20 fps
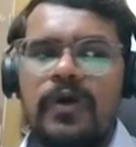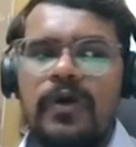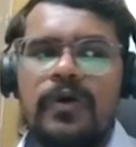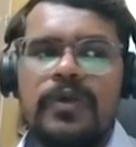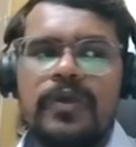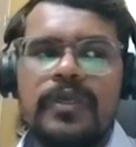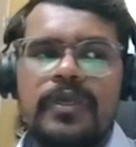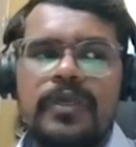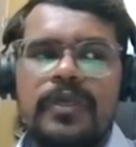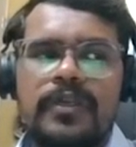
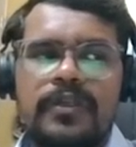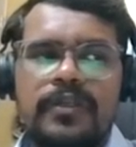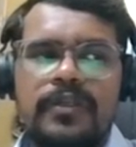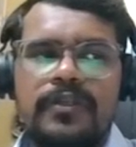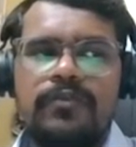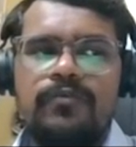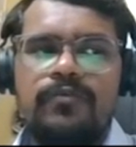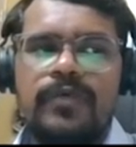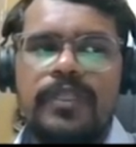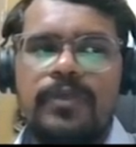Okay, and it
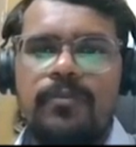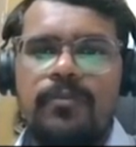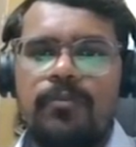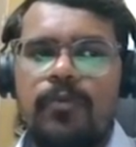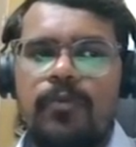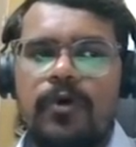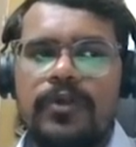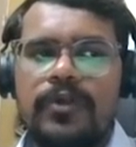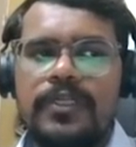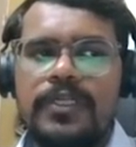is very
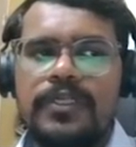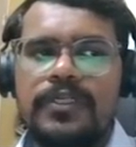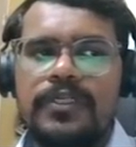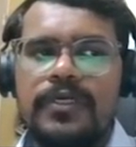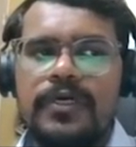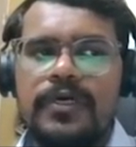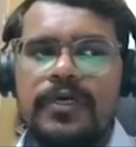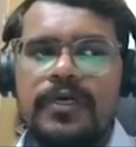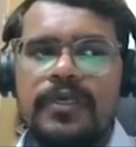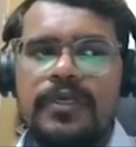important
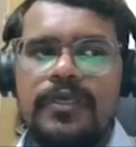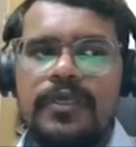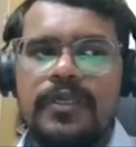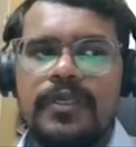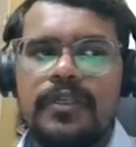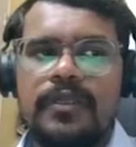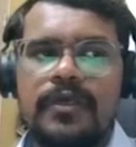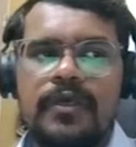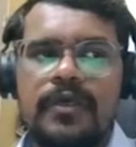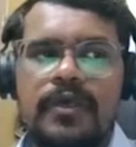
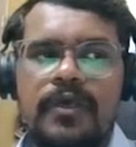here,